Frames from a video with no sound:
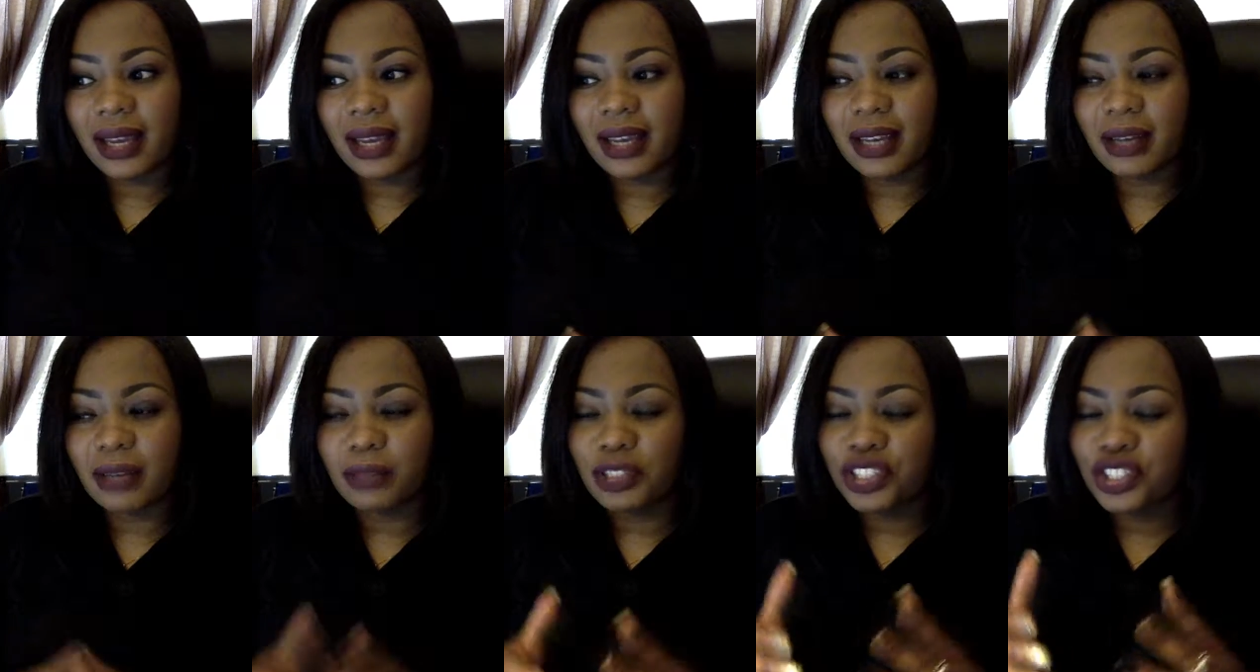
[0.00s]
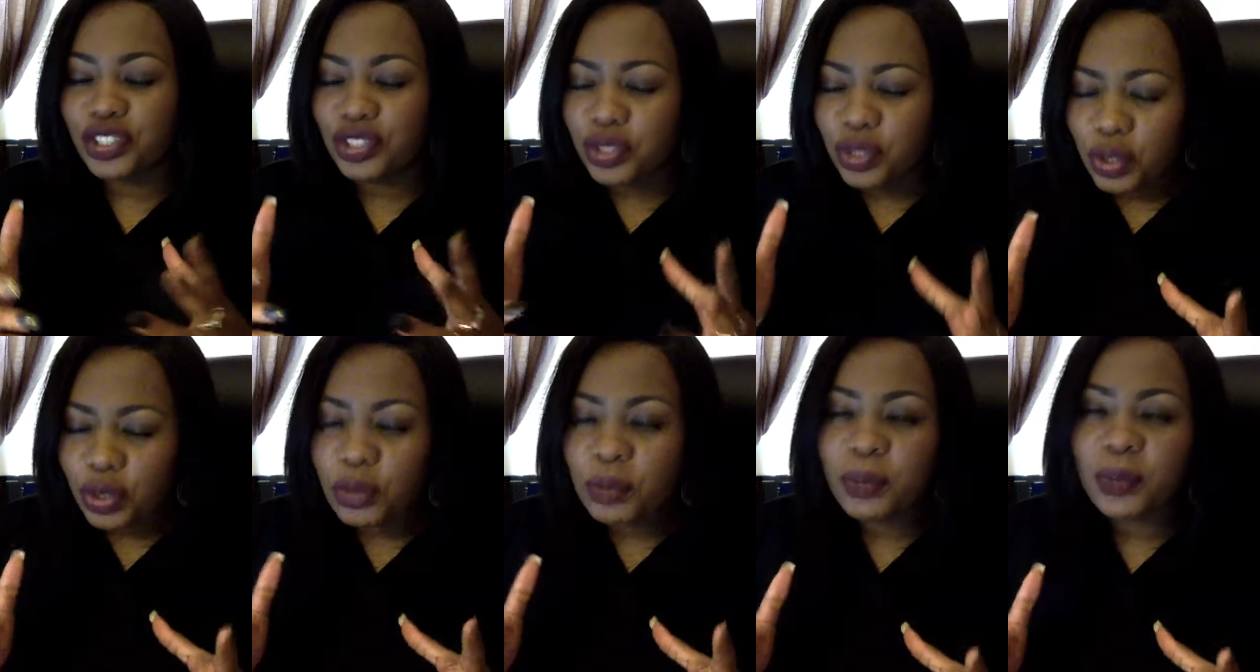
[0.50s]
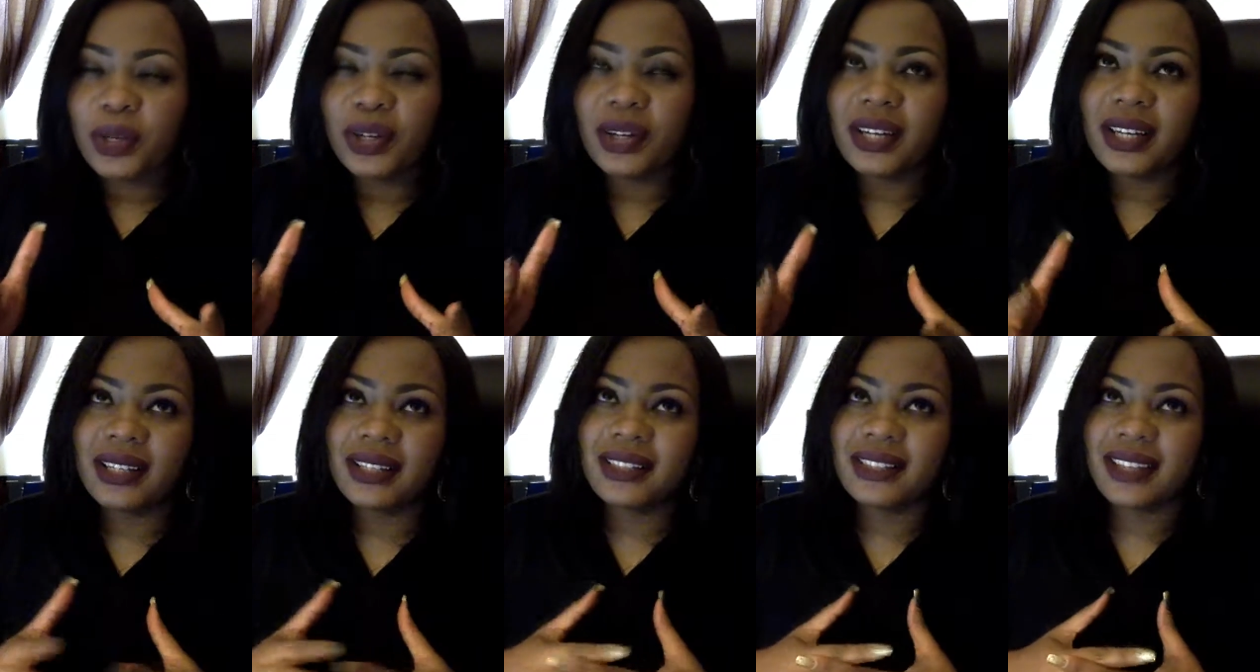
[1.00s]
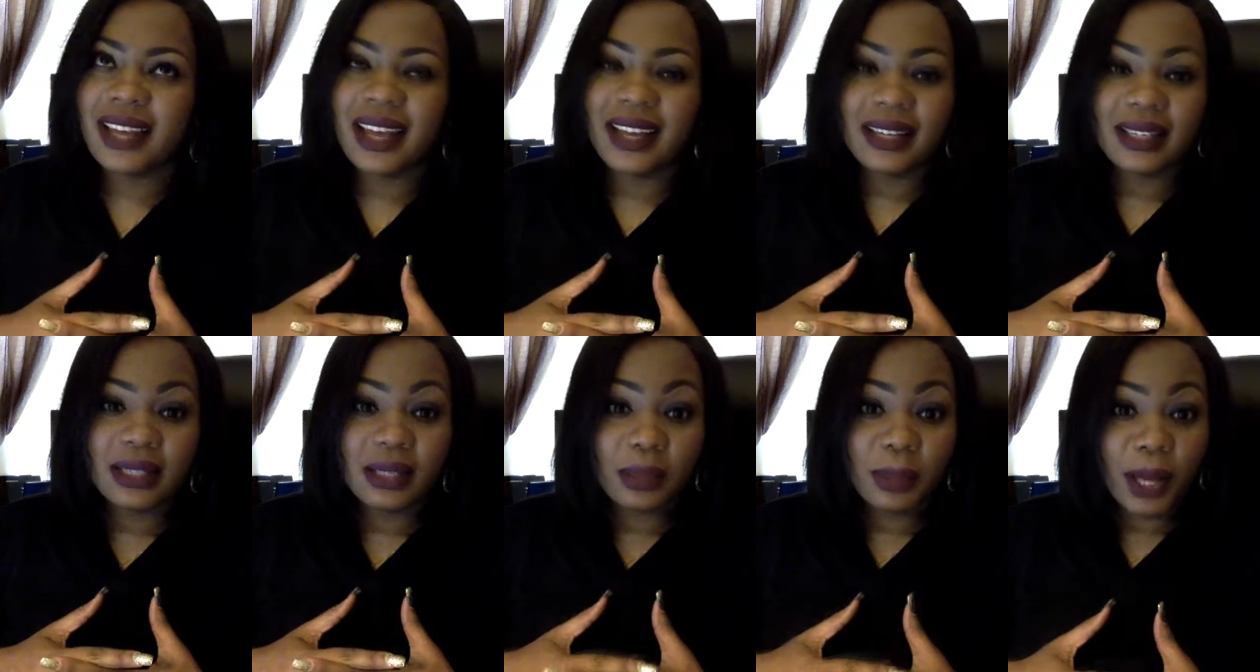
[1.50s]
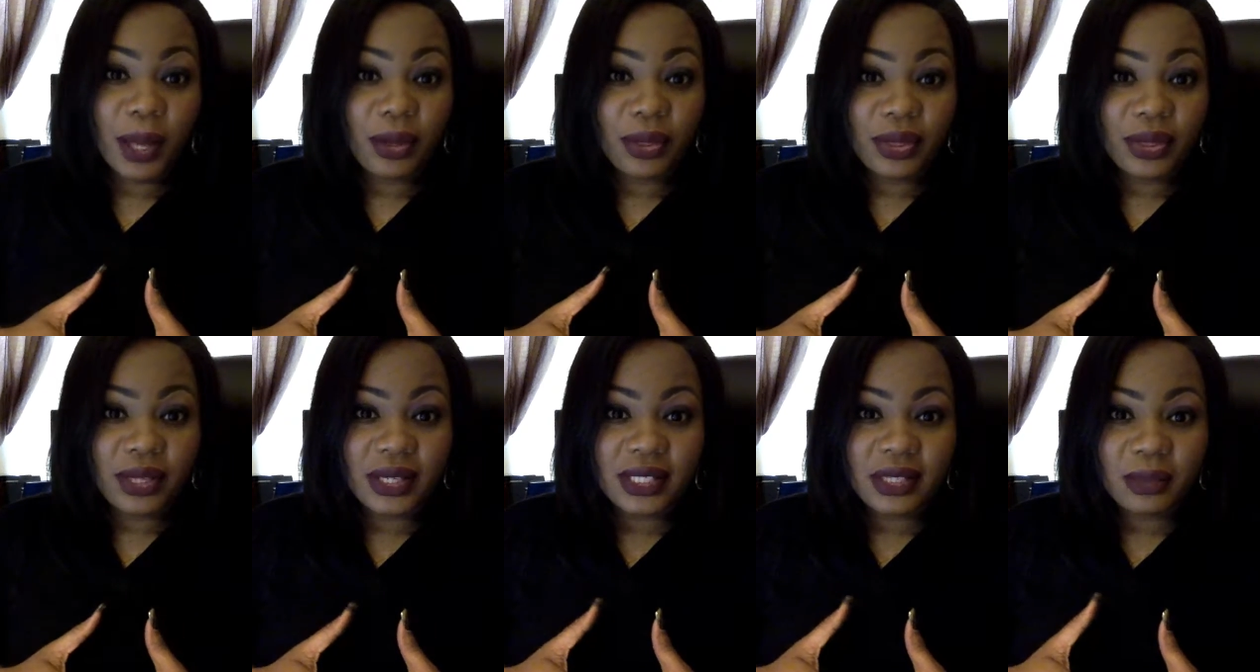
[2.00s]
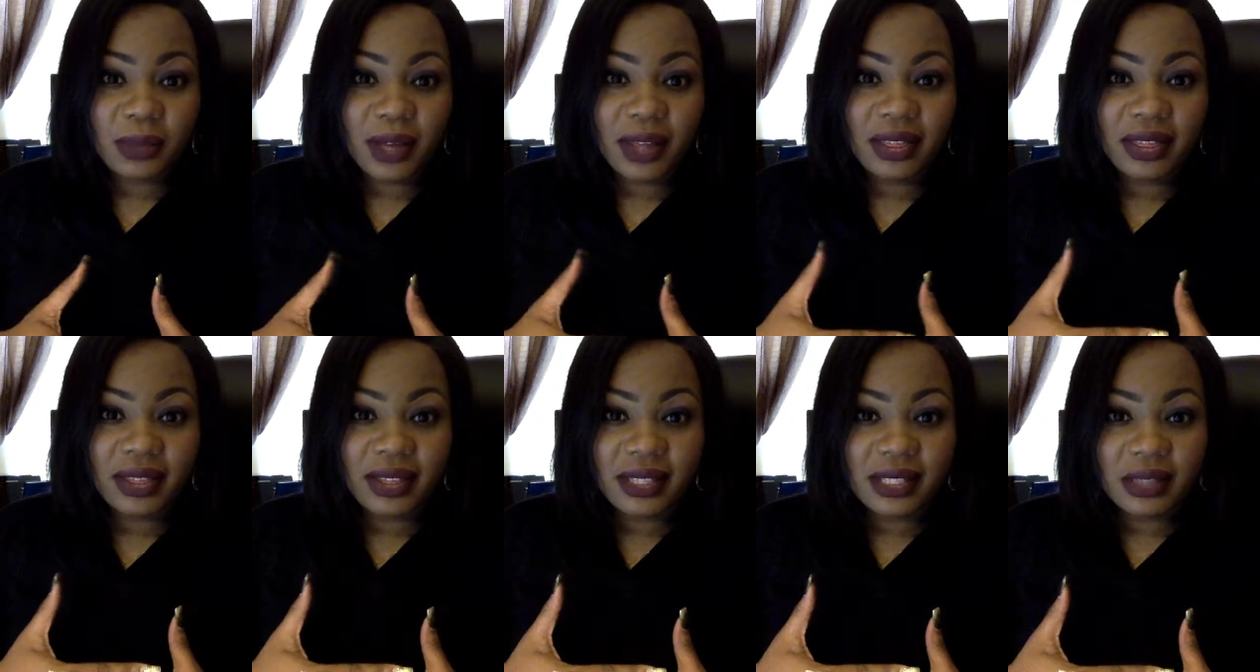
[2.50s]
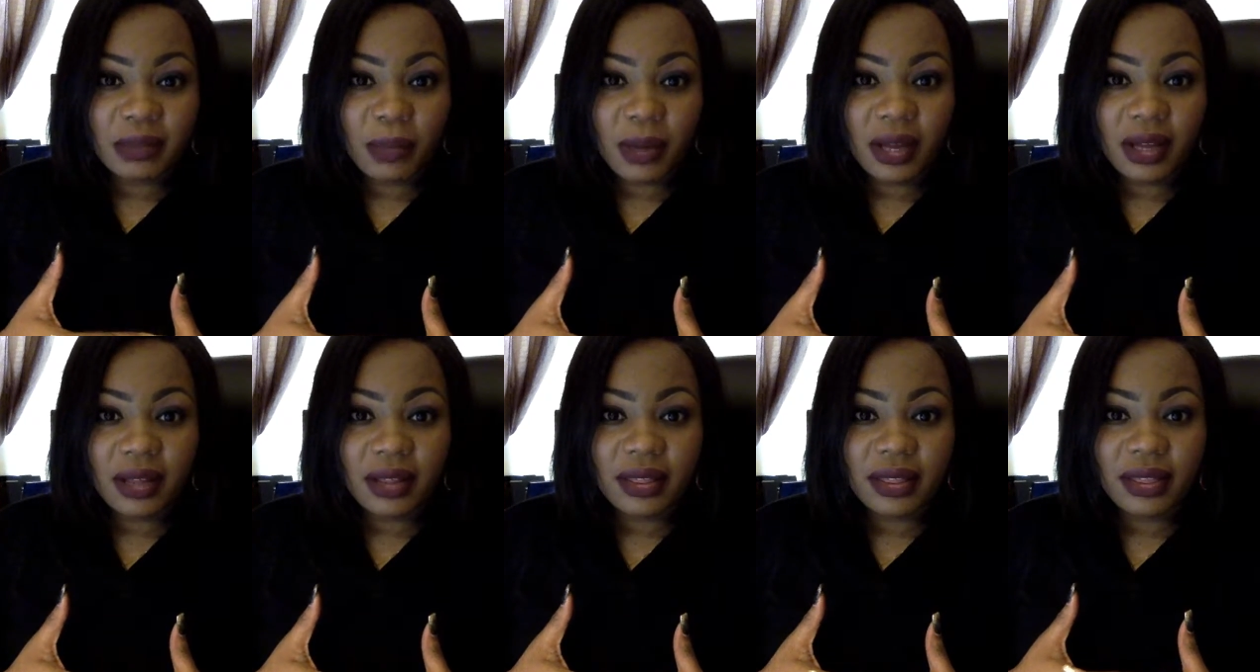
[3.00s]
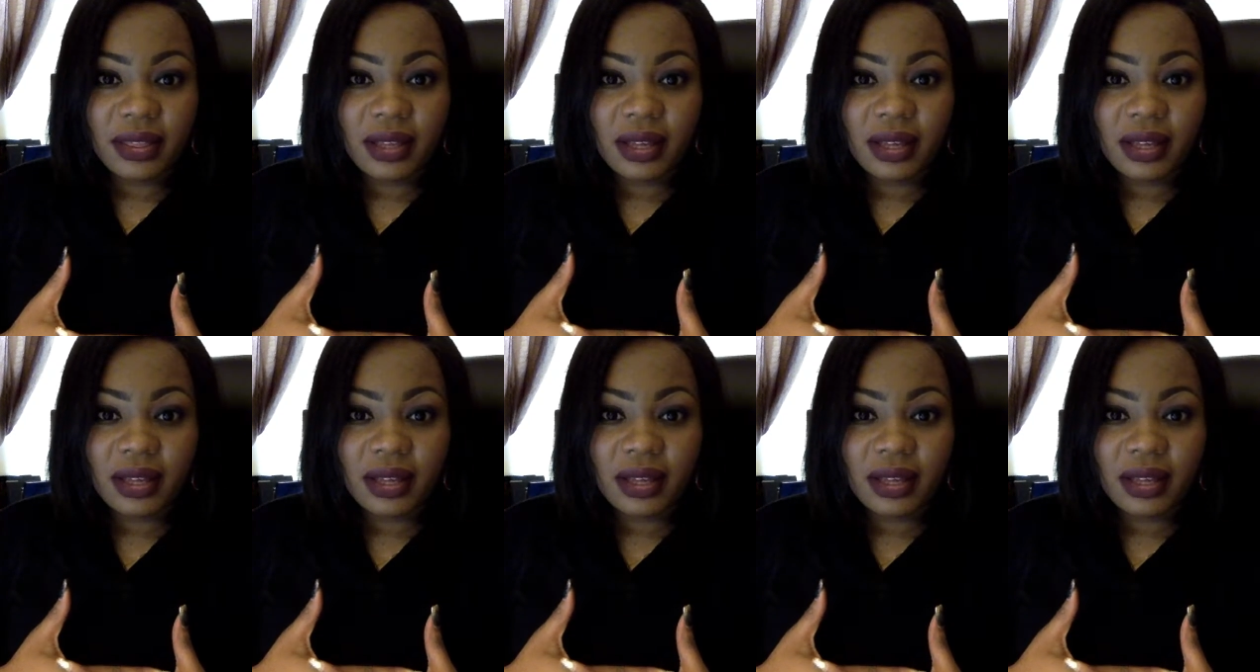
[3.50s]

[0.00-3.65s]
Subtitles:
am super excited about this month. This month